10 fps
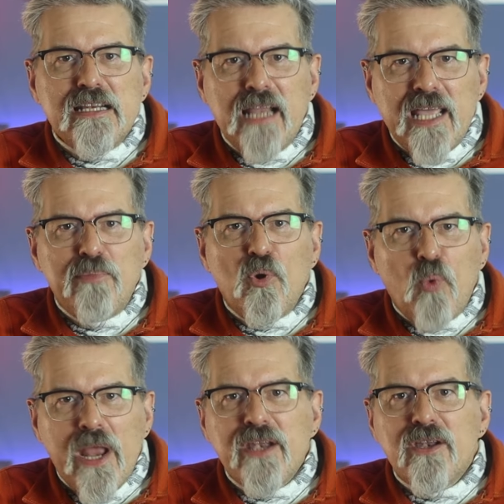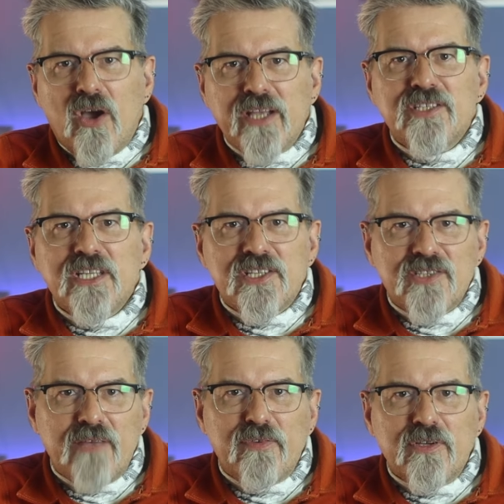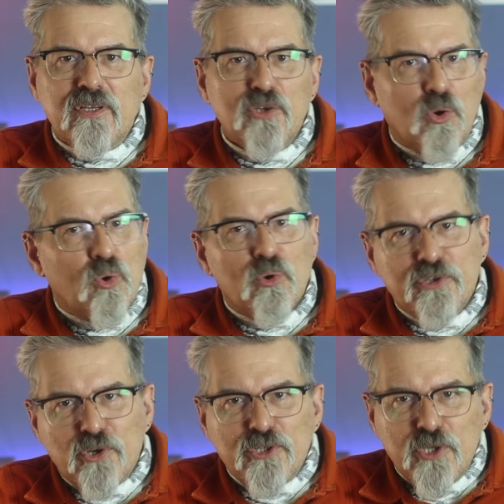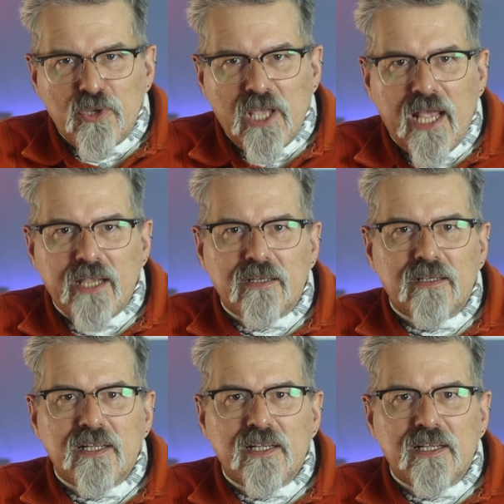labourwin97.org.uk,